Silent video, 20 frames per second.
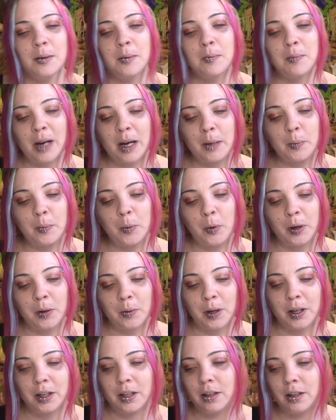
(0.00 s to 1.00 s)
bad boy
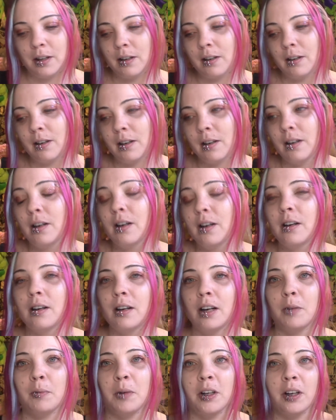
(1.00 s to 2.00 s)
right here,
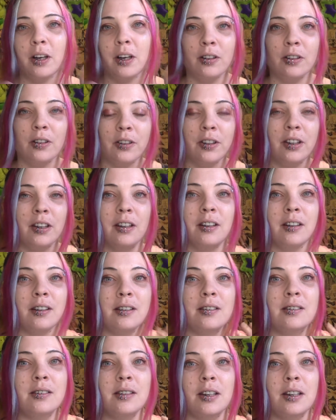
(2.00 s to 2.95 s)
among other things.